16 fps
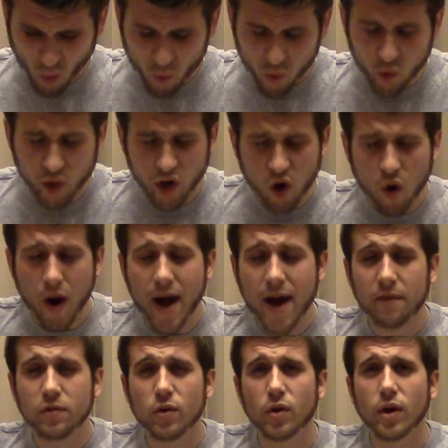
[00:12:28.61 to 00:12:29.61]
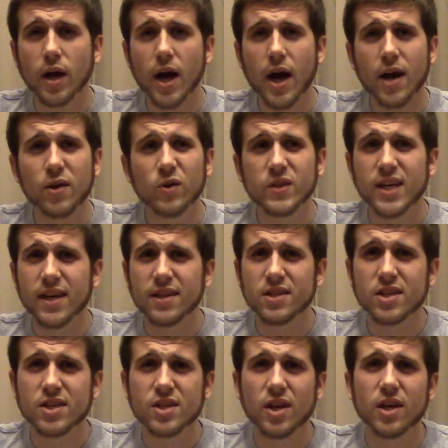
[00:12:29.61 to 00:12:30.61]
really go after a guy who's had
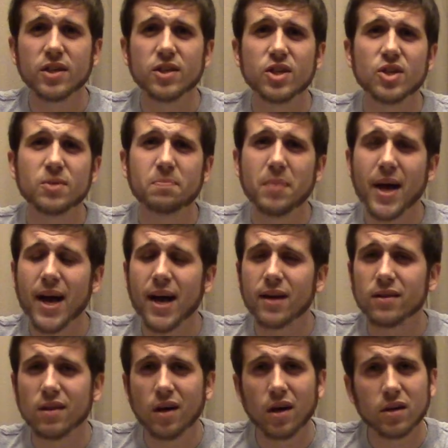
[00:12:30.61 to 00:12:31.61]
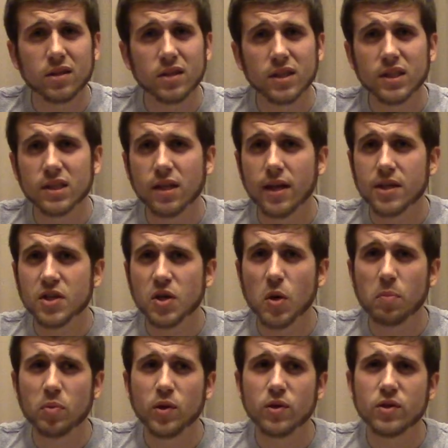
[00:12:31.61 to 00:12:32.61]
such bad luck these last
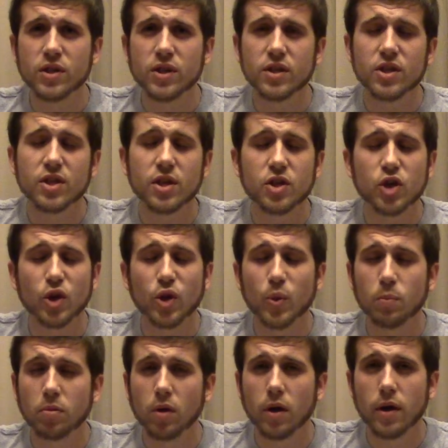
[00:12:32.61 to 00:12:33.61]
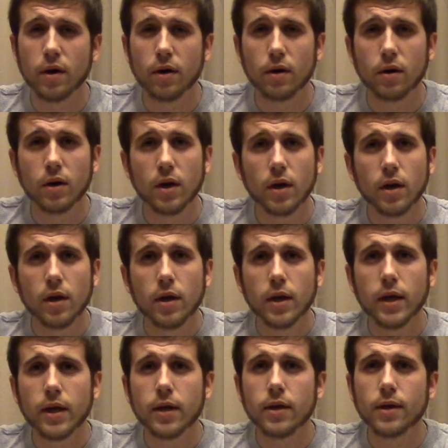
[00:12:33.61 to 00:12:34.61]
couple years. He's such a good player,
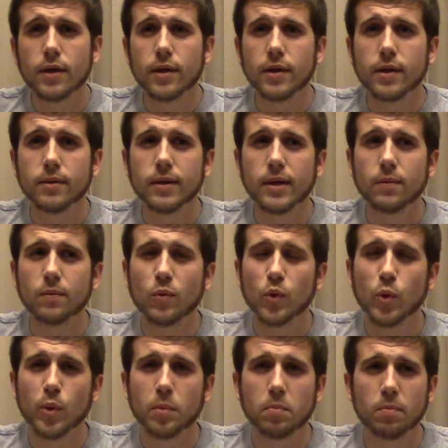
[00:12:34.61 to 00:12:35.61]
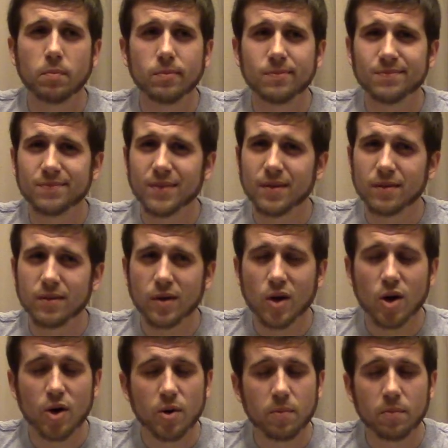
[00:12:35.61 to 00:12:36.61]
and it really
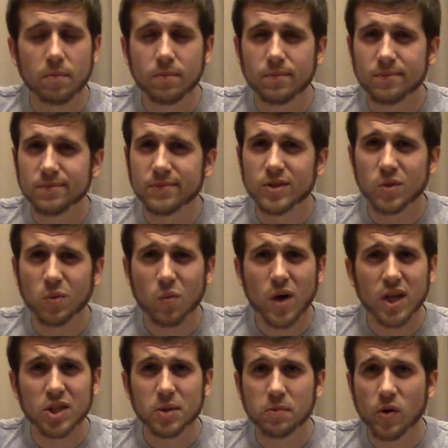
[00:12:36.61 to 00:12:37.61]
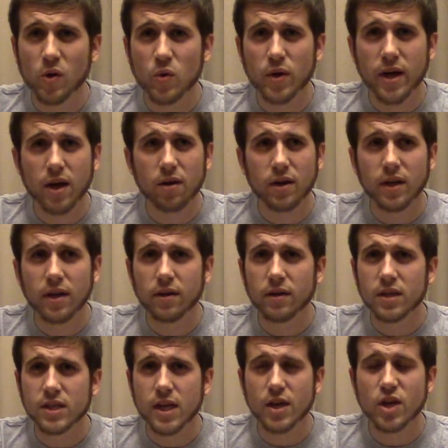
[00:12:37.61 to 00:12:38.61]
hurt to watch him go down again
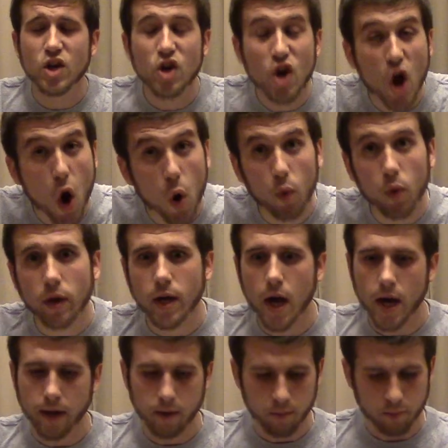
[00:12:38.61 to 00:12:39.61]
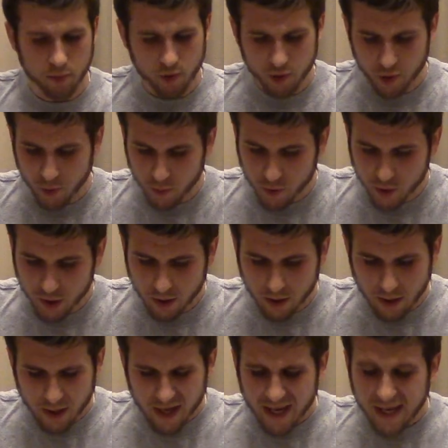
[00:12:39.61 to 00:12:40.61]
because I know the guy can produce.
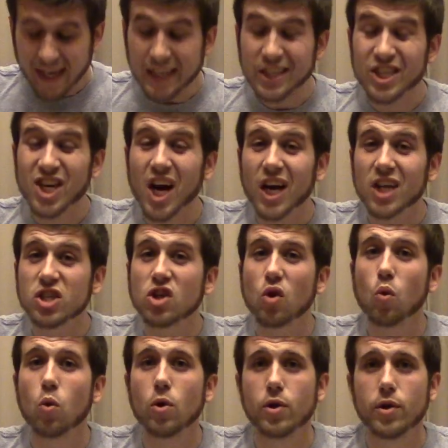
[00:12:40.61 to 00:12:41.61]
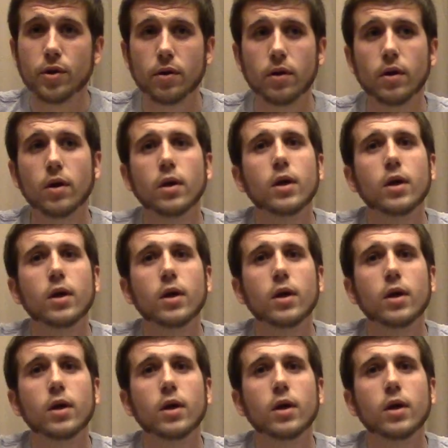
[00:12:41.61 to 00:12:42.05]
And Josh Gordon.